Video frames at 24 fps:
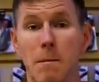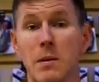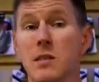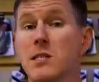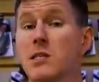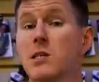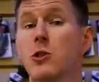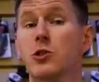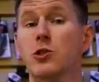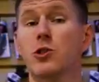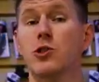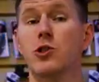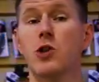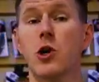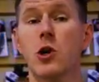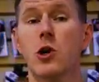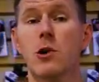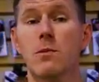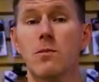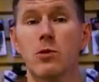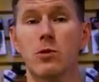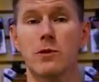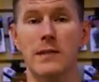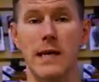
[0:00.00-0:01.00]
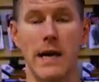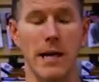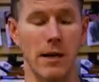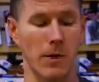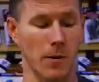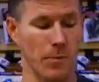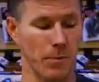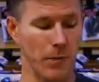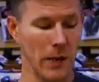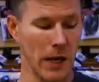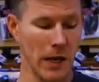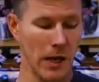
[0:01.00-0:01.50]
but still durable
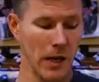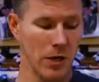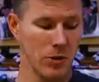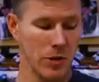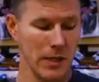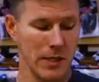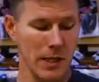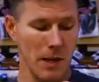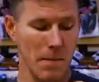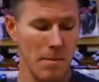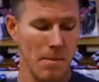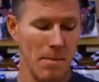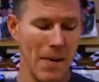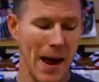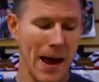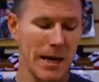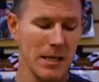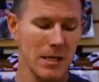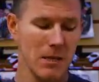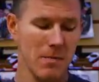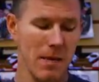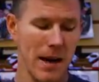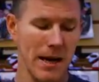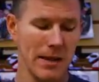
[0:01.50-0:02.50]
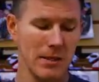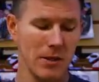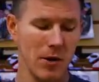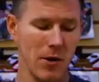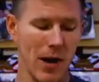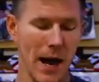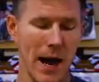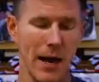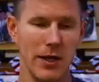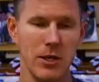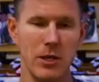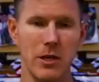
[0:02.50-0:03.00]
tail. So that's gonna maximize
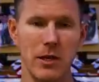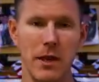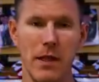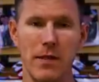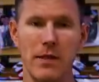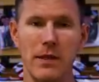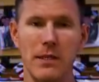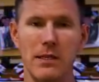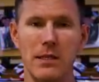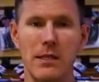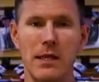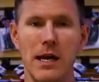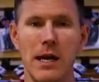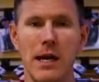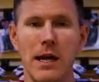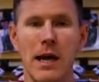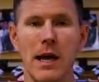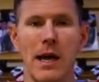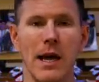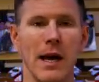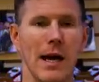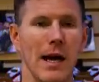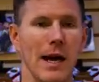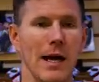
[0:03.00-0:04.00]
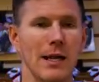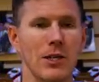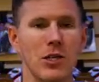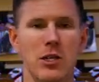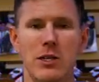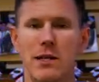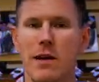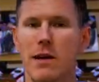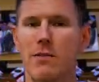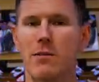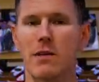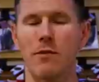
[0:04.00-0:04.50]
your action on this thing and
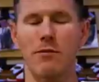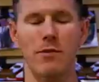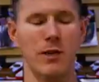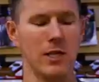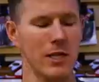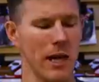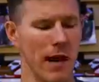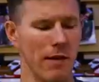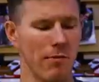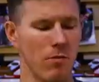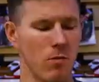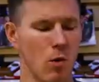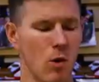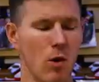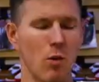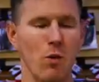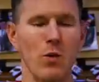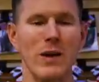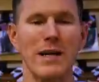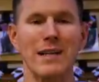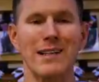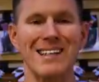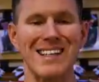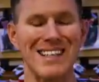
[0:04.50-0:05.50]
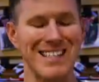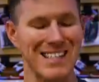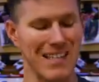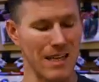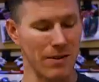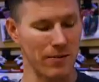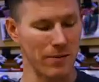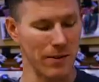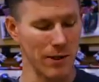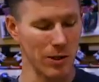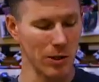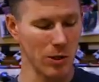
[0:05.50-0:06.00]
just give the fish kind of a more
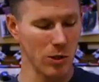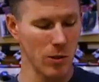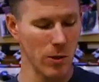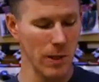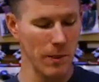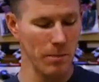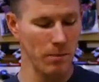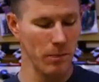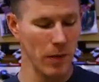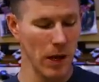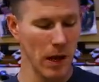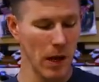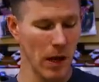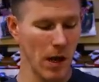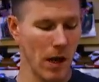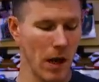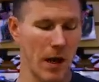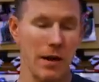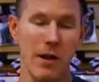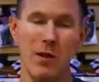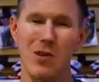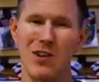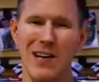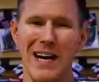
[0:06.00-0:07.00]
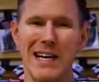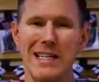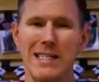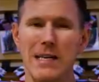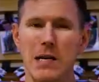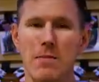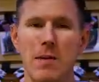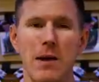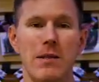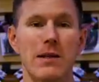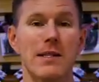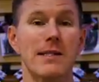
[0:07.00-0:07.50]
realistic feel to it. Another nice
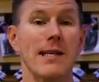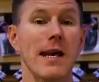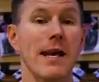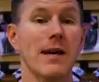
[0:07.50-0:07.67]
thing about this